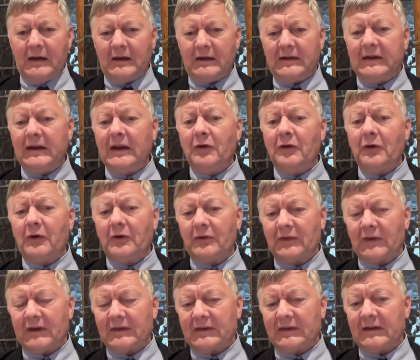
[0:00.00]

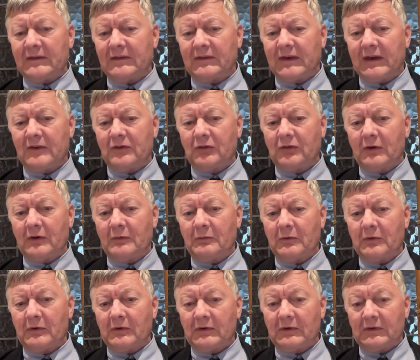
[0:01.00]
heroes at that stage on the
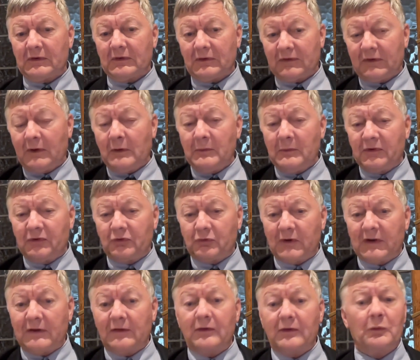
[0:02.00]
cinema
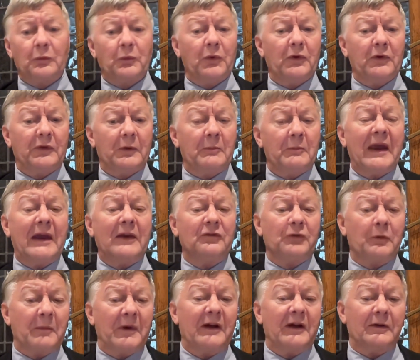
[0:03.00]
screens were the man
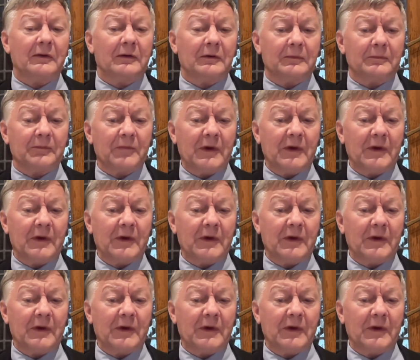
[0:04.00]
from U.N.C.L.E.,